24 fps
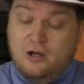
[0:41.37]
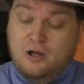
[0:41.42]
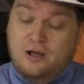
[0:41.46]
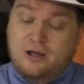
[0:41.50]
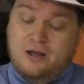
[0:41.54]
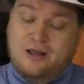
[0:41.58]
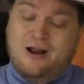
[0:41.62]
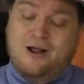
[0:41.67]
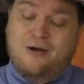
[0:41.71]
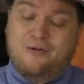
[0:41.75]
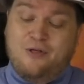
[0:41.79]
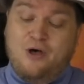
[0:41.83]

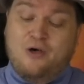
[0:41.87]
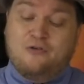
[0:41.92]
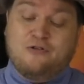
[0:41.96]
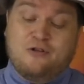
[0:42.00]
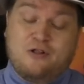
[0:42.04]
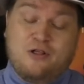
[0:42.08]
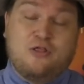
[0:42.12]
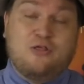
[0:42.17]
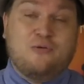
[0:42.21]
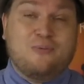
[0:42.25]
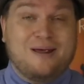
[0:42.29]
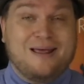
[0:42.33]
You know, those are
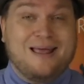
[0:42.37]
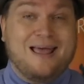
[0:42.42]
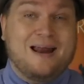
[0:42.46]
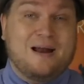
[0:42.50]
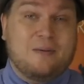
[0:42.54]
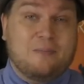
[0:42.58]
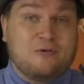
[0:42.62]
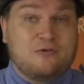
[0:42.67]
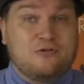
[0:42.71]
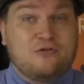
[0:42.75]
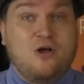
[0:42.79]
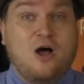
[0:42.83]
the three
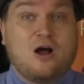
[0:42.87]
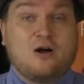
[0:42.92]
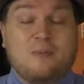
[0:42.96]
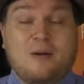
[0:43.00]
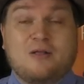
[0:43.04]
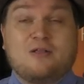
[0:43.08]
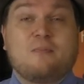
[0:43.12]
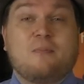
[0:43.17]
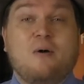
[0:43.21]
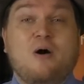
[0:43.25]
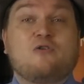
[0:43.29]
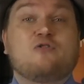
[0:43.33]
animals talked about
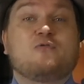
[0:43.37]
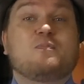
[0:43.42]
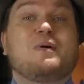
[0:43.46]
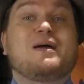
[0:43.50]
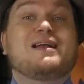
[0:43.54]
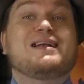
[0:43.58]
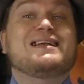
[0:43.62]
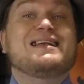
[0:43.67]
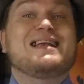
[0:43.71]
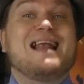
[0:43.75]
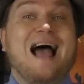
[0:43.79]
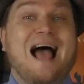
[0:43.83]
the most,
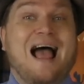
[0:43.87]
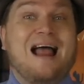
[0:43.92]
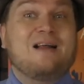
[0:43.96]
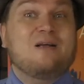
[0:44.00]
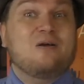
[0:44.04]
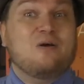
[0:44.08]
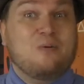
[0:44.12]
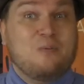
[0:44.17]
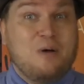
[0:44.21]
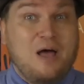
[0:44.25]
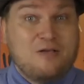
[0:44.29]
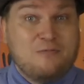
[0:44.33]
but not
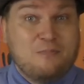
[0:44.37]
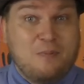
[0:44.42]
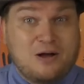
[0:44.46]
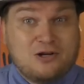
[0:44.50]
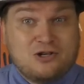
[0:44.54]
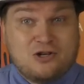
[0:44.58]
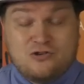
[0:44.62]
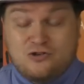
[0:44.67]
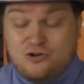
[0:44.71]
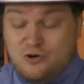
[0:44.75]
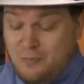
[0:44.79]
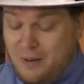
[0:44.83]
as much
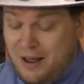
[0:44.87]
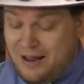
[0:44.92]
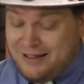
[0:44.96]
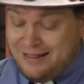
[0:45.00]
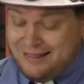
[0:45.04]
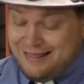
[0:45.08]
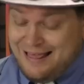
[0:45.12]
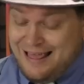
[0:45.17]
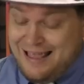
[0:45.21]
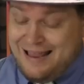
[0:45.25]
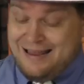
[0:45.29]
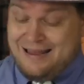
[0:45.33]
as you might
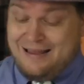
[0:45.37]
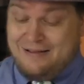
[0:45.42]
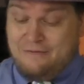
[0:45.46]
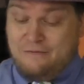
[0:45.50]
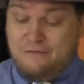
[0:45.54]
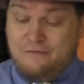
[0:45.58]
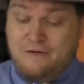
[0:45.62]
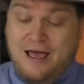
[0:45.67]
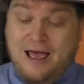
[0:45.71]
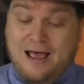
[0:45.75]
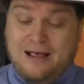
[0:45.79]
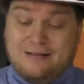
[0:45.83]
think. In
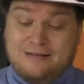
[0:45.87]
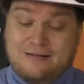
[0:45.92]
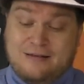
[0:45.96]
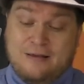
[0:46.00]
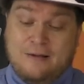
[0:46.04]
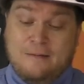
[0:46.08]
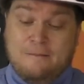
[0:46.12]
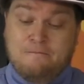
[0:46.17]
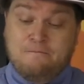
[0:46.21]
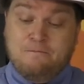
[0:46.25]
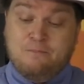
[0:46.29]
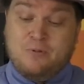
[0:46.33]
fact,
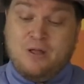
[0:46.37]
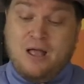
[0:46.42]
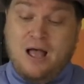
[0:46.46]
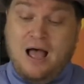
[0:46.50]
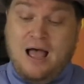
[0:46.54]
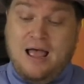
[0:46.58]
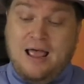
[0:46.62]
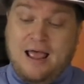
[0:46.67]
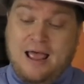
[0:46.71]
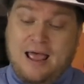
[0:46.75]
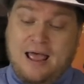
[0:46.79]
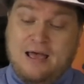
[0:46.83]

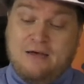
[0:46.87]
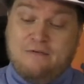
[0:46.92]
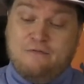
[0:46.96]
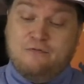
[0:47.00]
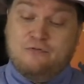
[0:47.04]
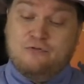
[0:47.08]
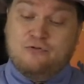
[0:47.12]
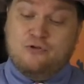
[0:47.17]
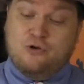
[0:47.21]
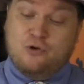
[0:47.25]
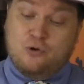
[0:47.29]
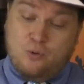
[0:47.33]
I
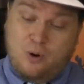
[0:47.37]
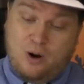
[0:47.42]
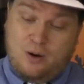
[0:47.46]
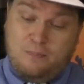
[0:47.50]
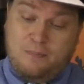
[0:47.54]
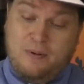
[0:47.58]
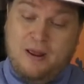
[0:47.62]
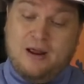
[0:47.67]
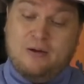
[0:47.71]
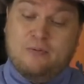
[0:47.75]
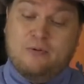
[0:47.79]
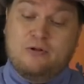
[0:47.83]
have two on
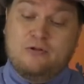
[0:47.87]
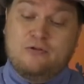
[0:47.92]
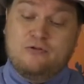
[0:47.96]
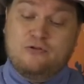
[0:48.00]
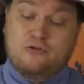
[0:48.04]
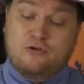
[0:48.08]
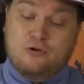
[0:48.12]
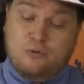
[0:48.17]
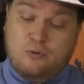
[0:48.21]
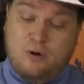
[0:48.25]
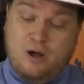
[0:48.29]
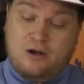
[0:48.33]
penguins,
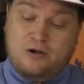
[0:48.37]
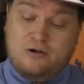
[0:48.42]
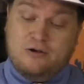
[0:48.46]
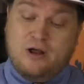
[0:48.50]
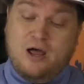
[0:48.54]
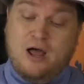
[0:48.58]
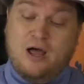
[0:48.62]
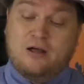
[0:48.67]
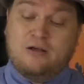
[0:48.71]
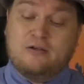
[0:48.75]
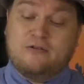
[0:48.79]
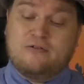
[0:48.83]
two on
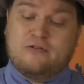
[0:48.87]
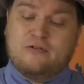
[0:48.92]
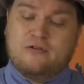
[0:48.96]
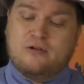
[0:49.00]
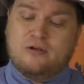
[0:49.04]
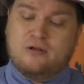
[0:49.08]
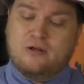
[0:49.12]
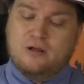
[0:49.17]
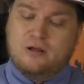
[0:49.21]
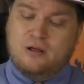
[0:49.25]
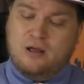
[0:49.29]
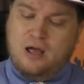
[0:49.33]
ducks.
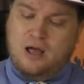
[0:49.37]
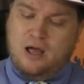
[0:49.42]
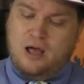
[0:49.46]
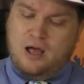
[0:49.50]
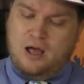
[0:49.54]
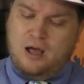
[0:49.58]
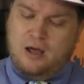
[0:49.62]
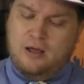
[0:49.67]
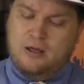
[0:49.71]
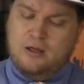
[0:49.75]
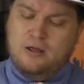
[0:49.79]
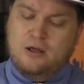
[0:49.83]

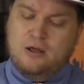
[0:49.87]
Uh,